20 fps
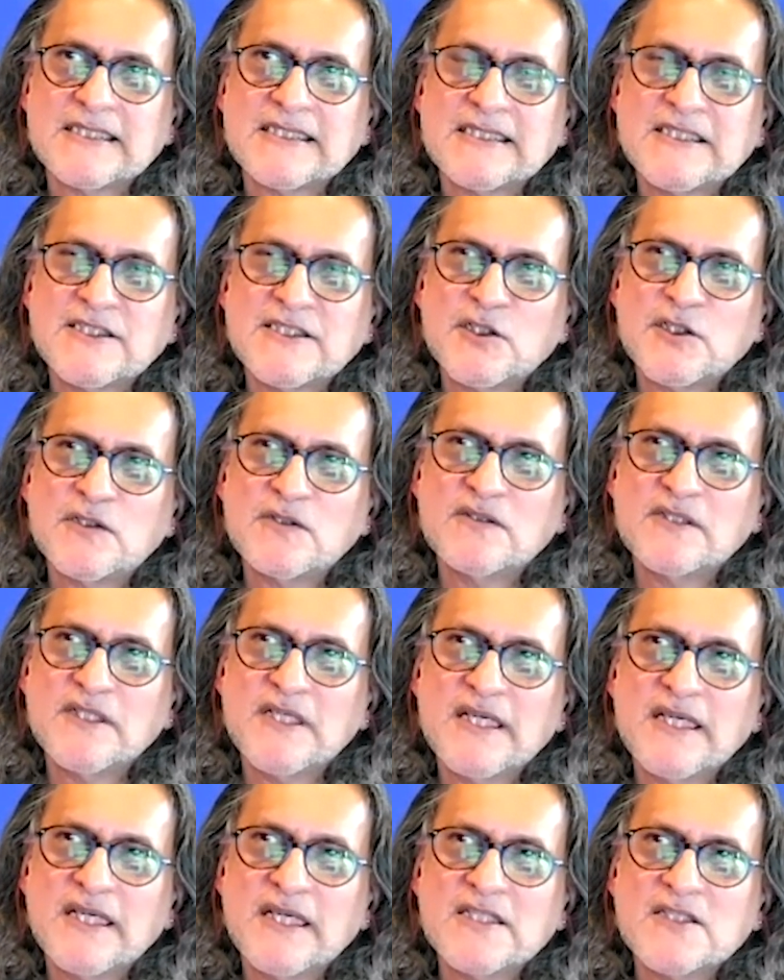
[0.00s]
you know
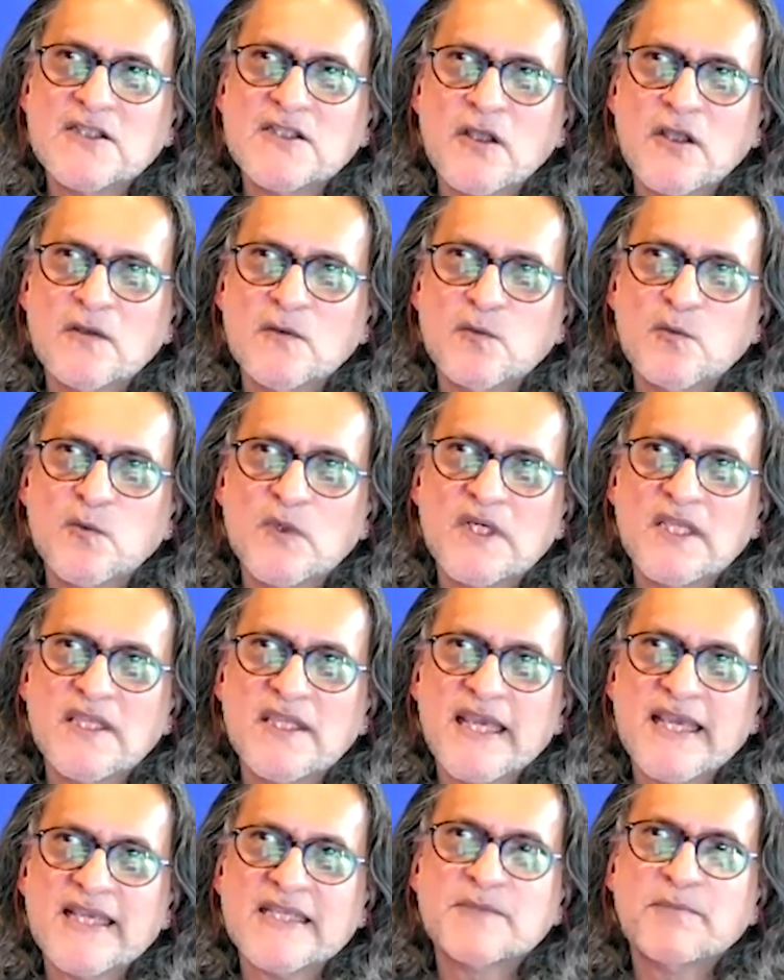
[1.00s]
it's not worth
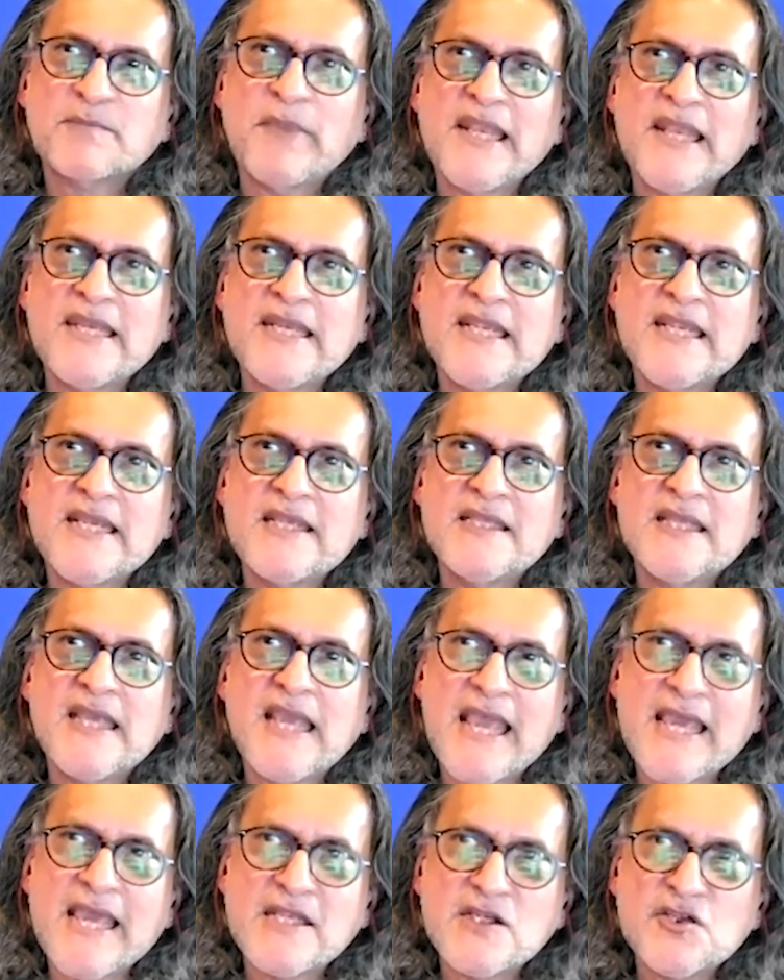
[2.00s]
expending the
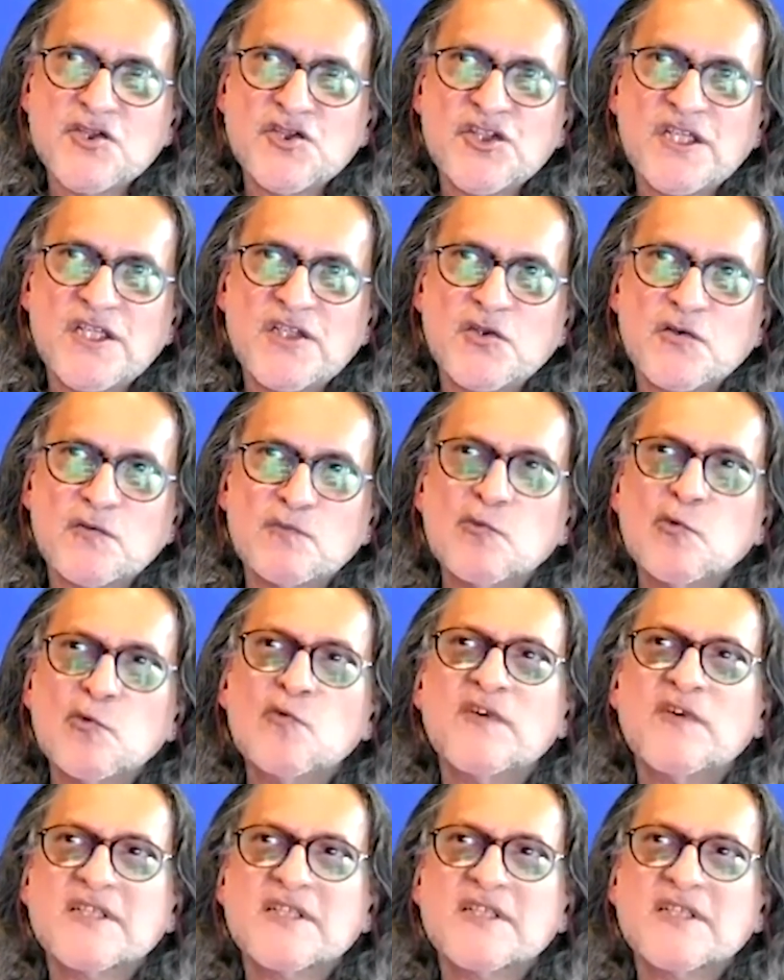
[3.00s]
energy to move